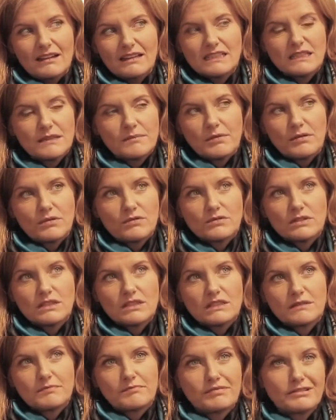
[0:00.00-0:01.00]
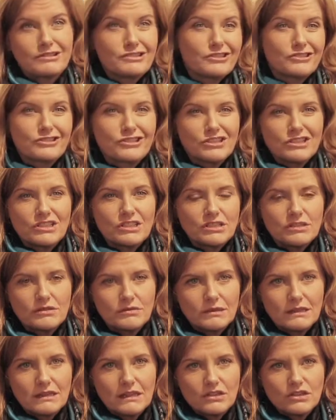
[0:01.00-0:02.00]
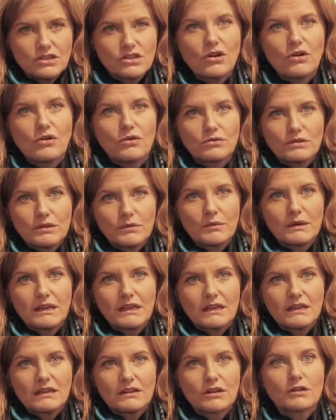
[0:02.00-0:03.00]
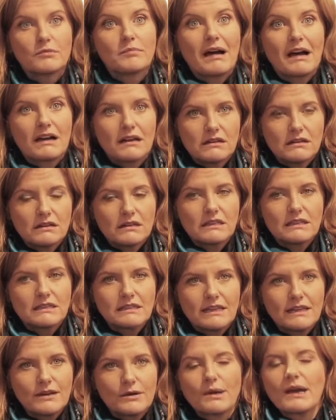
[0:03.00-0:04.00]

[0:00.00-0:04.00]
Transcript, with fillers: I suppose, production to do with the show that we can look back on and say,